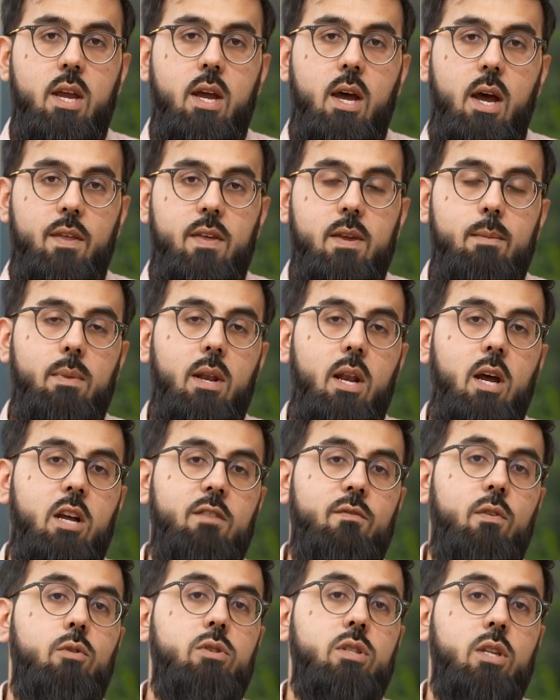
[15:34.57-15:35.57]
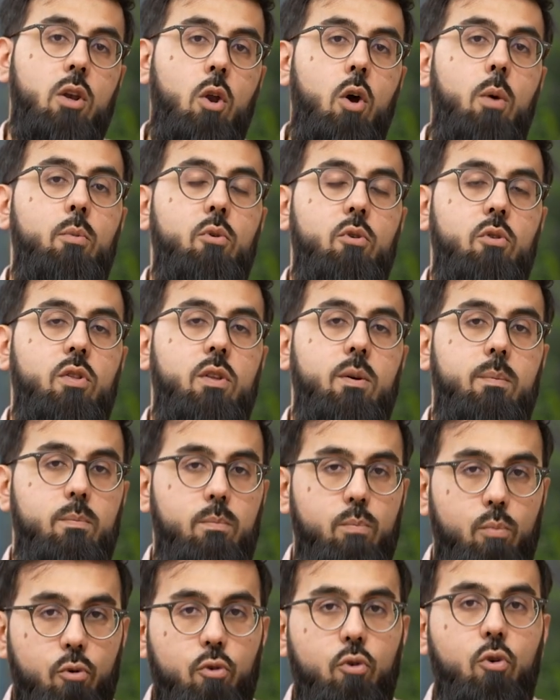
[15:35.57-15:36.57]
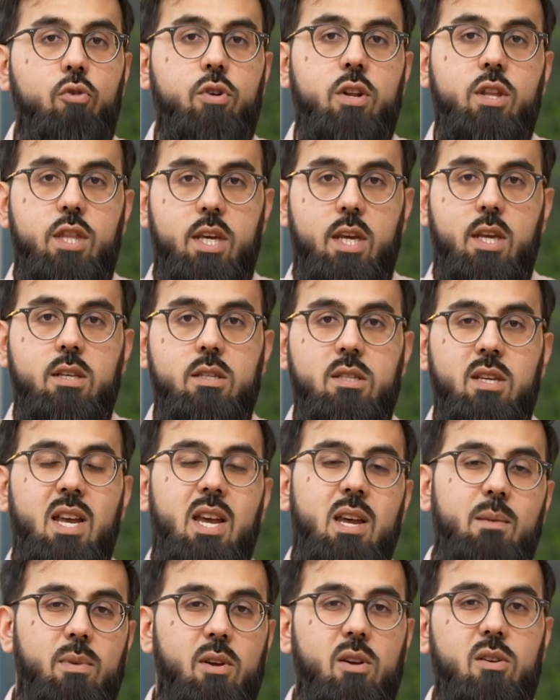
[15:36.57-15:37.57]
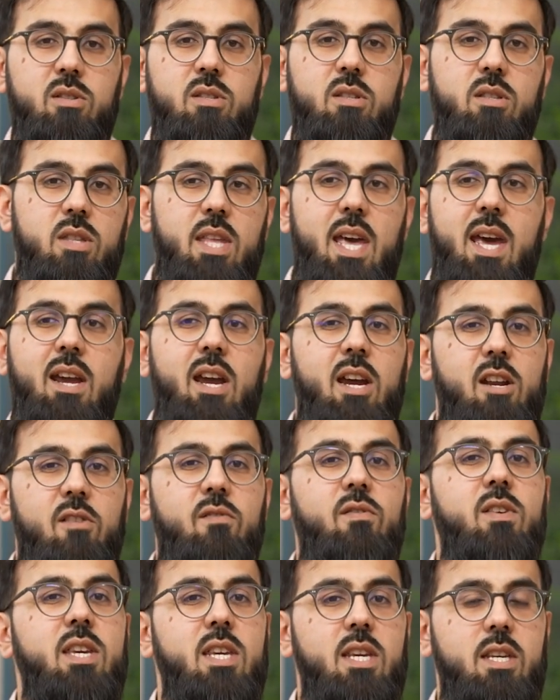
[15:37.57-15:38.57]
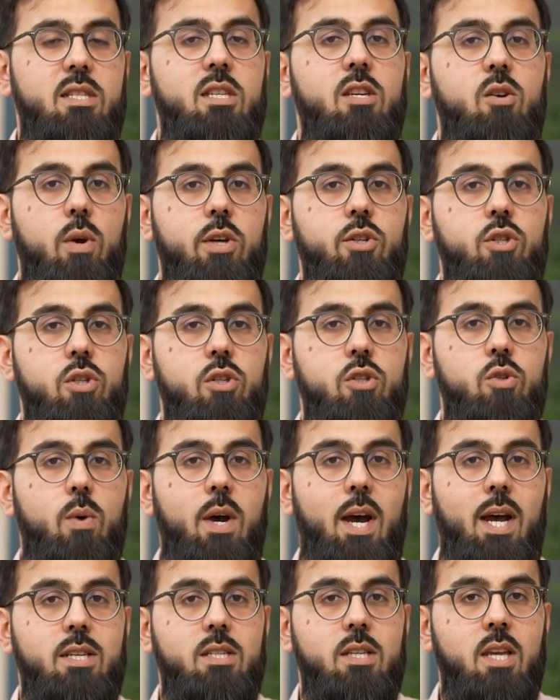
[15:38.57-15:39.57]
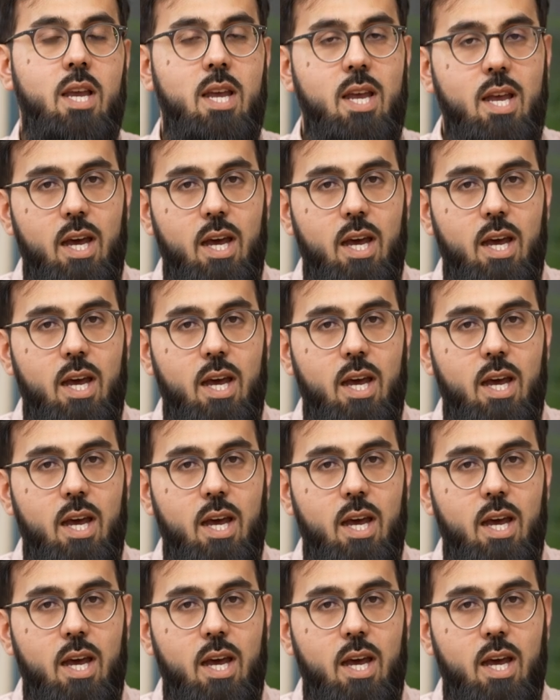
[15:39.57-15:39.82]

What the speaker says: I think Milad focuses a lot more on the broader things because they're kind of the easy questions to ask,